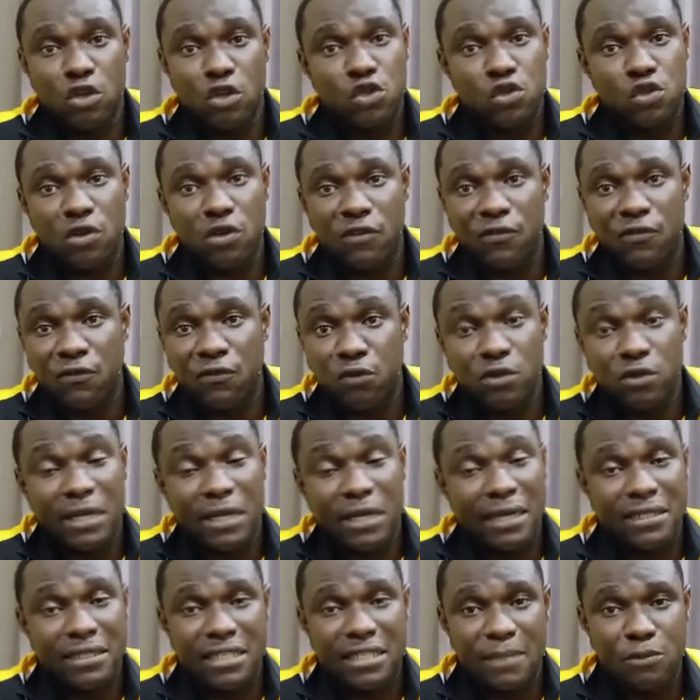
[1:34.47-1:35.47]
Cost of
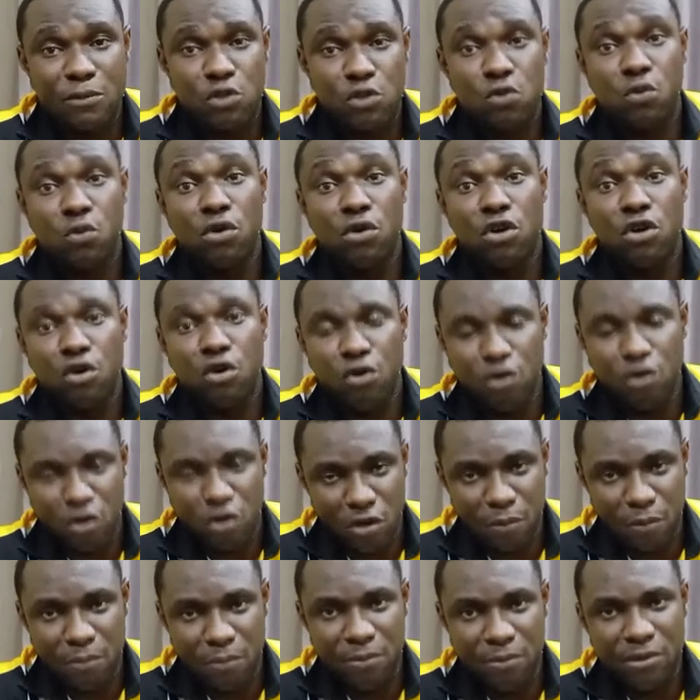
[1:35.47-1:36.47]
food items will go
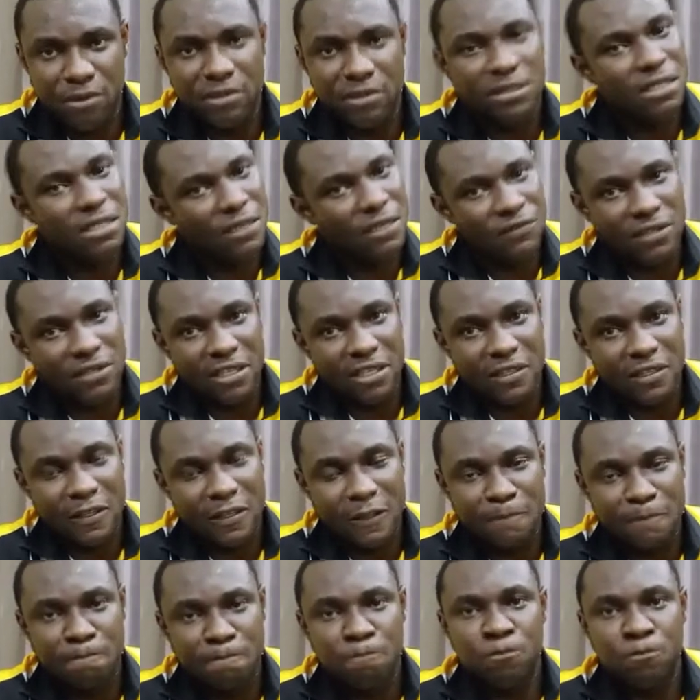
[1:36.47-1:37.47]
up,
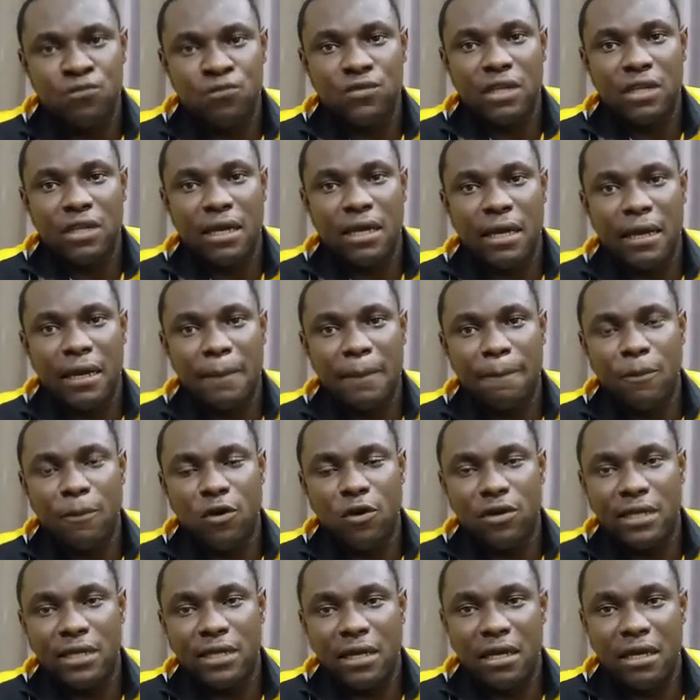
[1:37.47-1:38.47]
definitely.
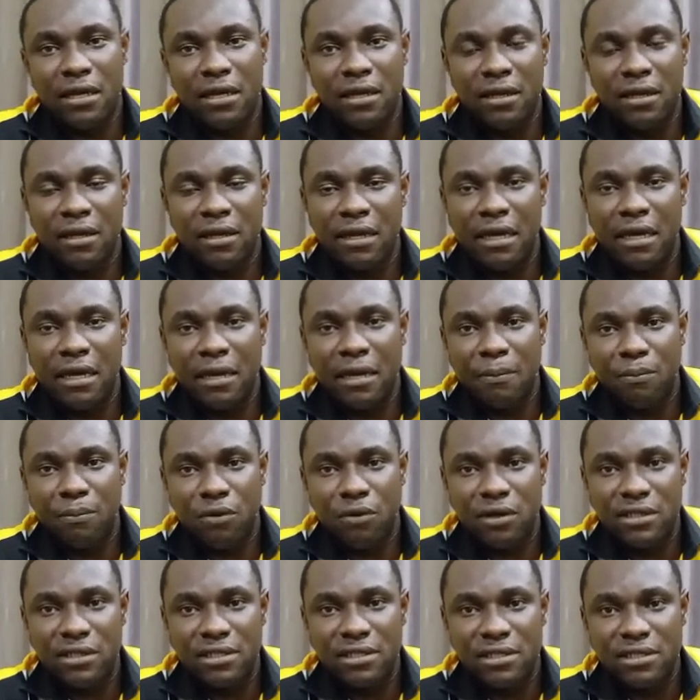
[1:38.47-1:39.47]
Other
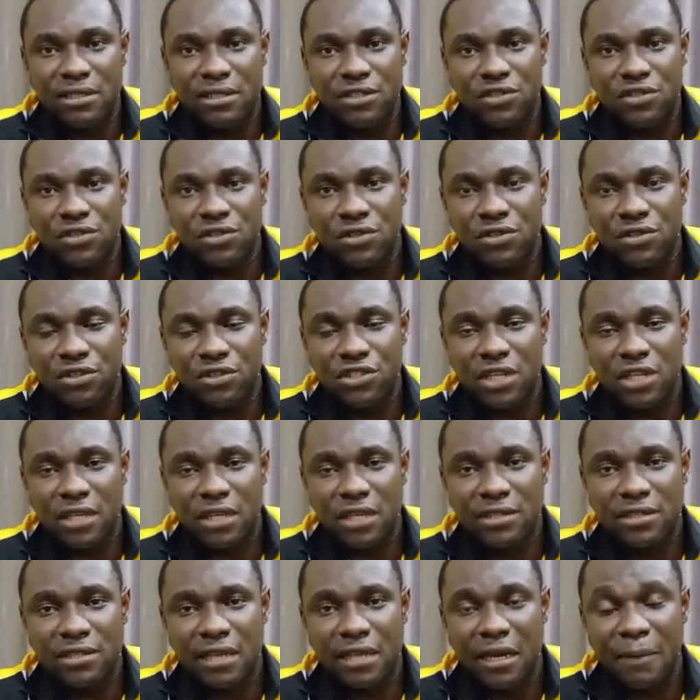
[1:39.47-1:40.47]
policies such
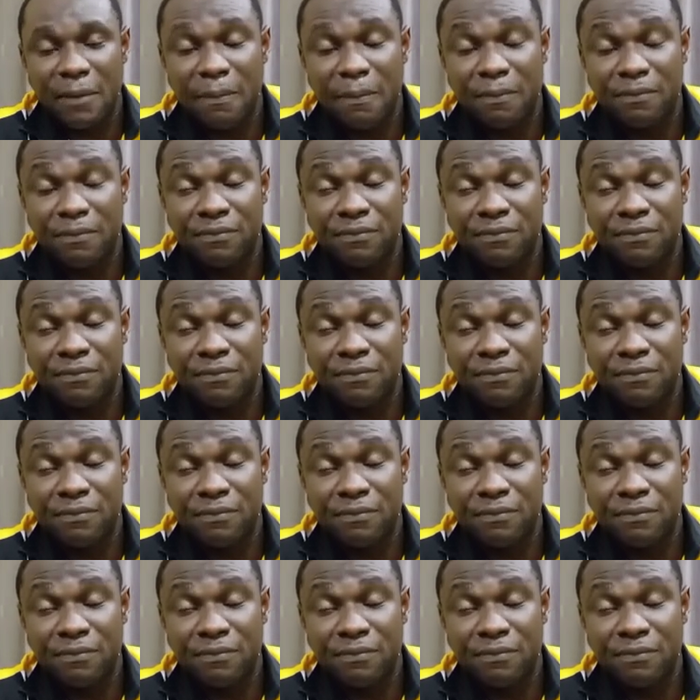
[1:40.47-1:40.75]
as